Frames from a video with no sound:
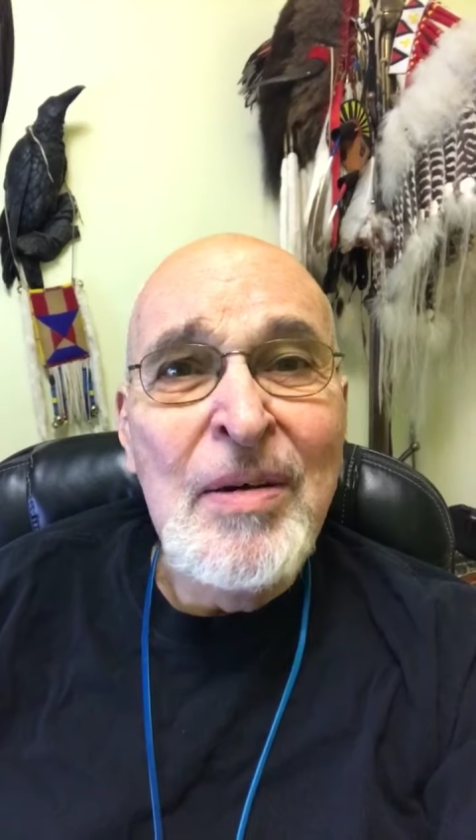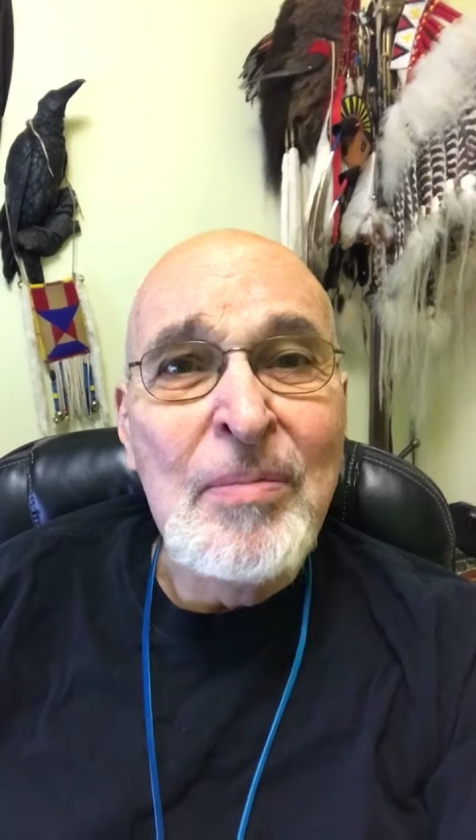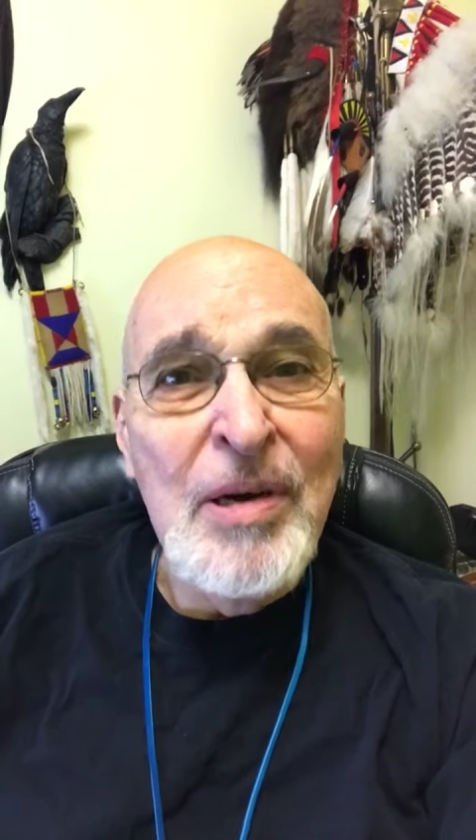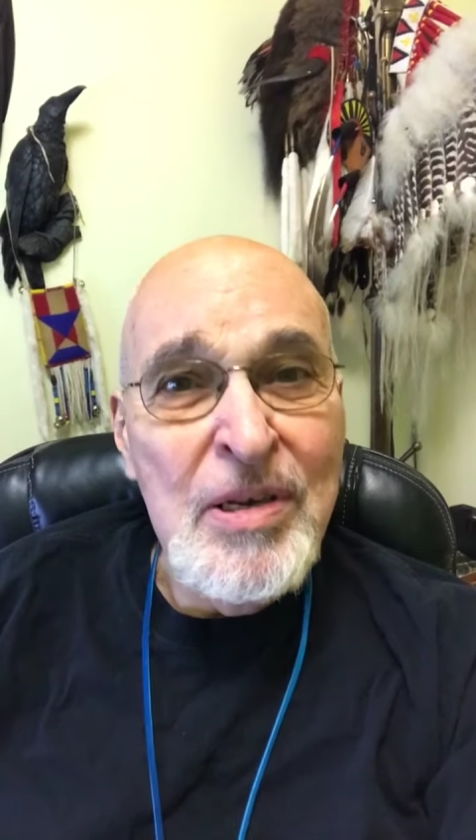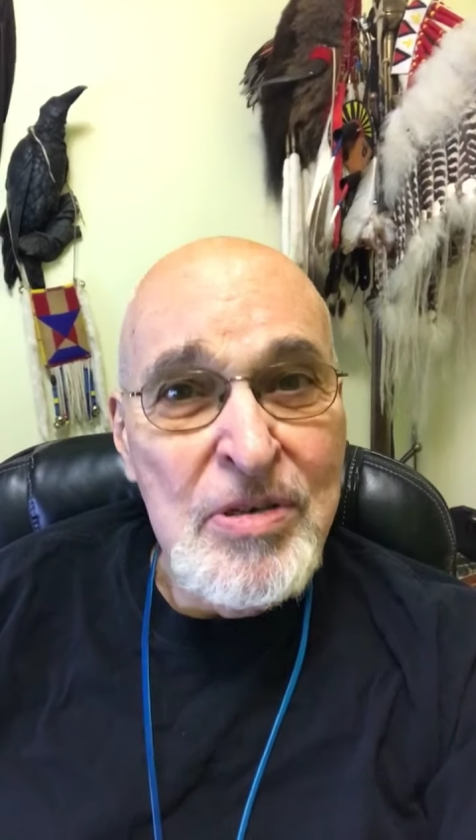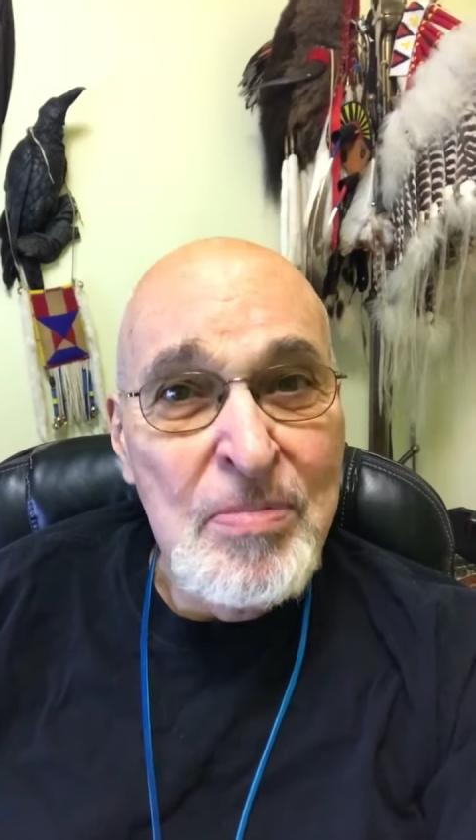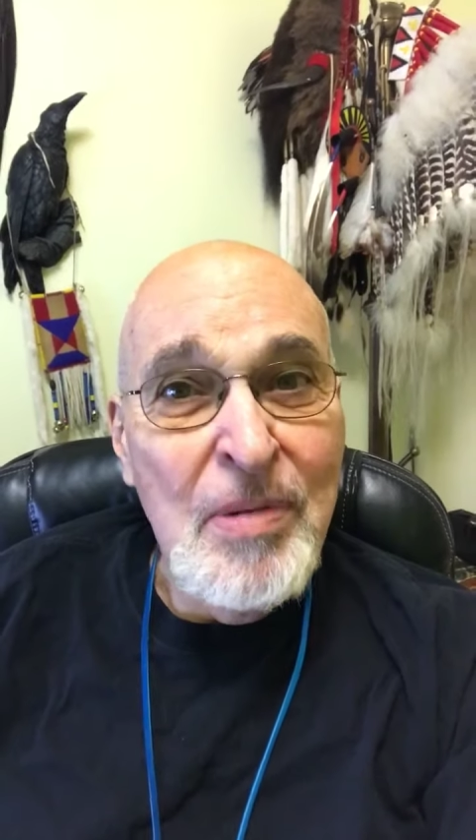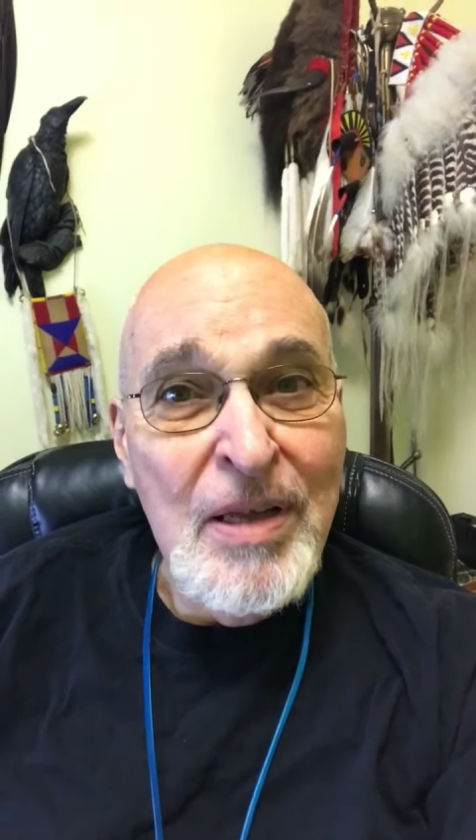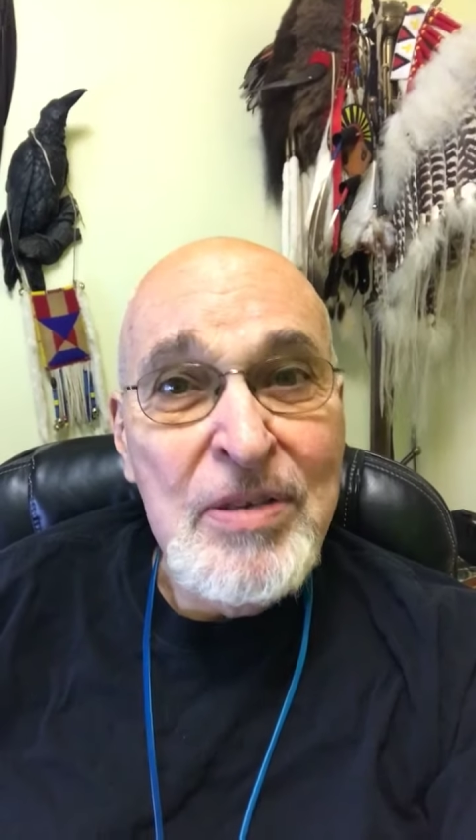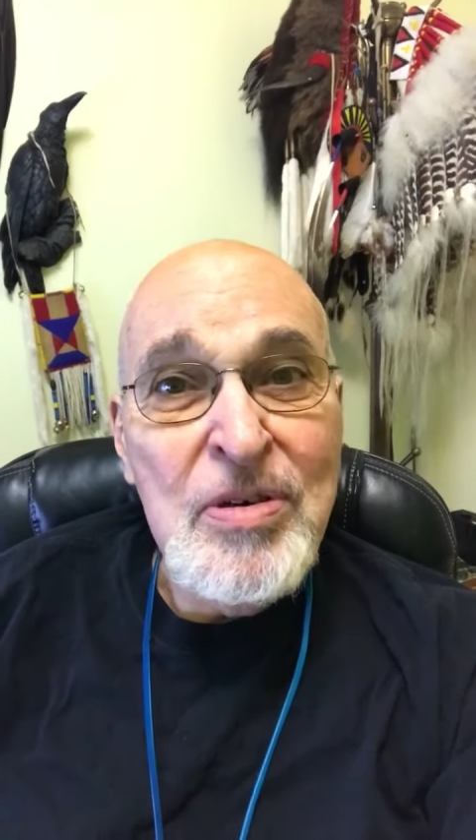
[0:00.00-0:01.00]
But his
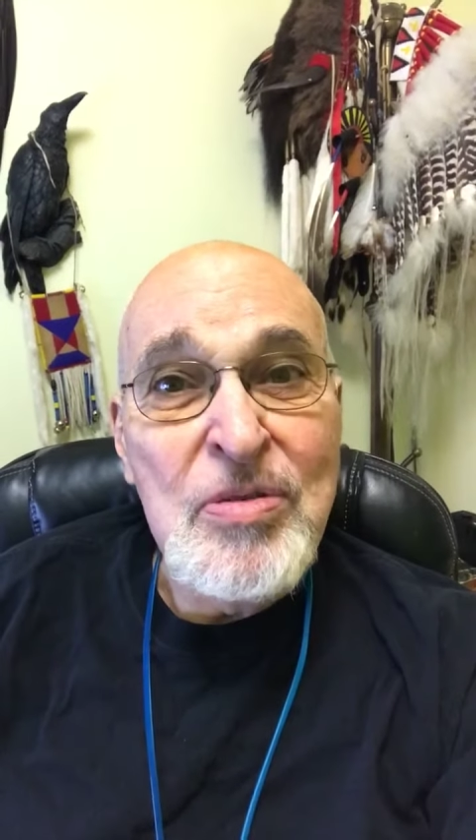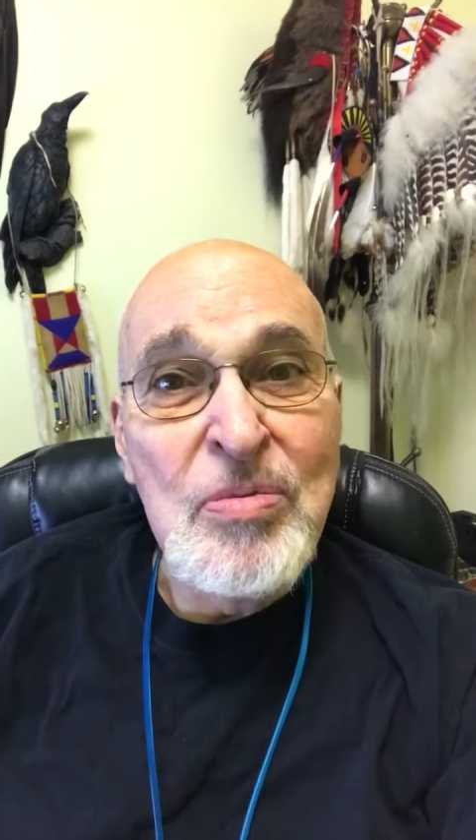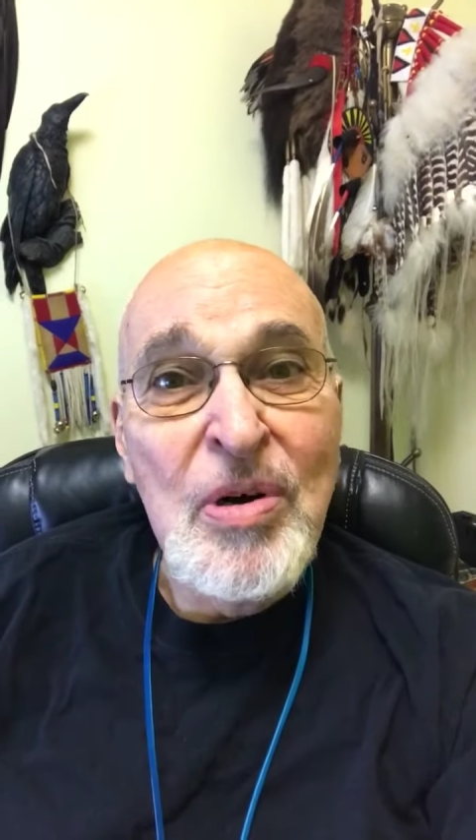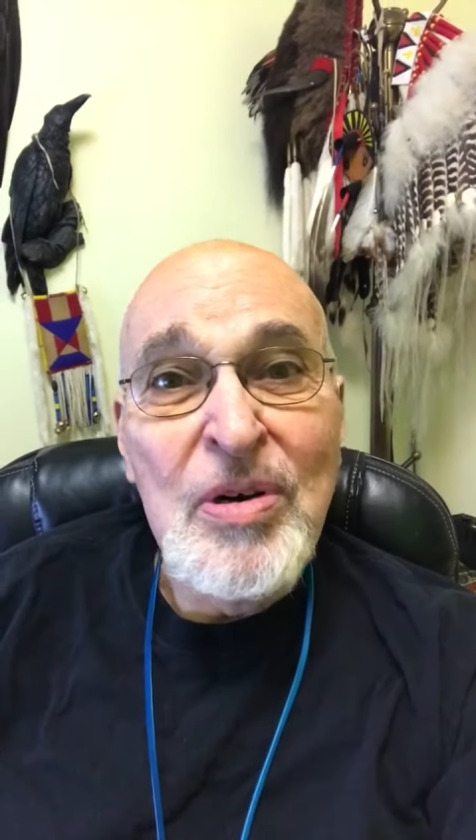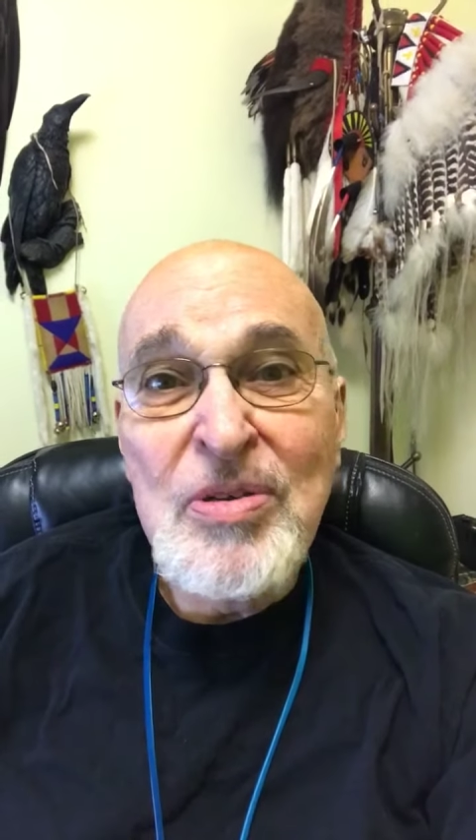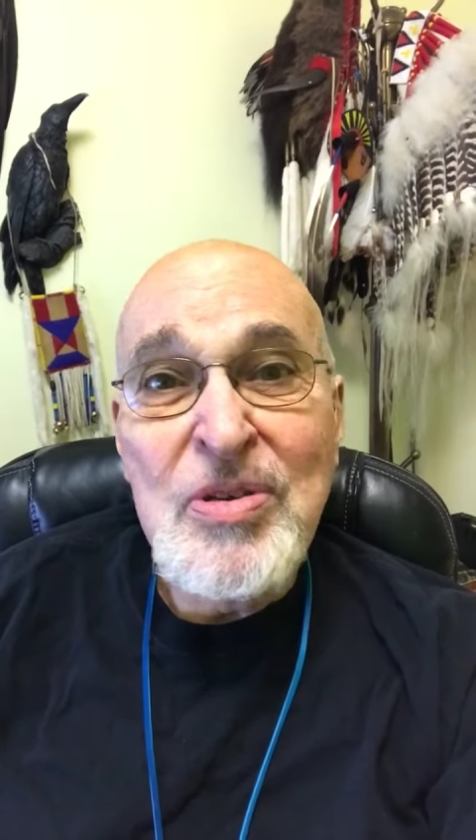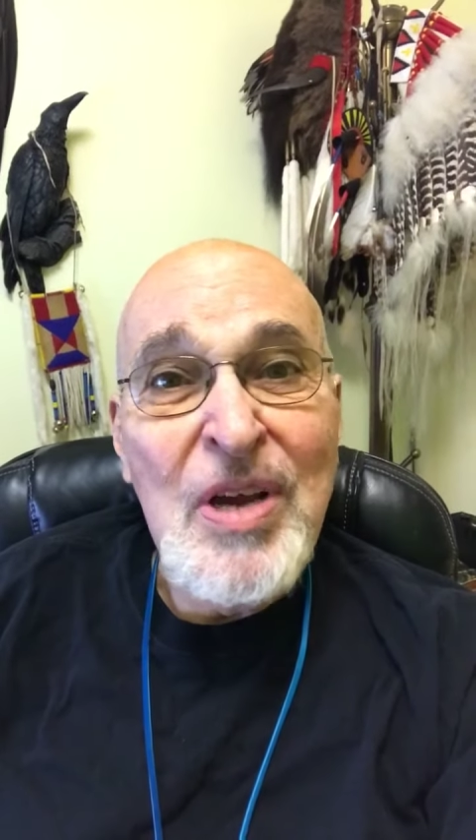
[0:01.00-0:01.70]
mother's words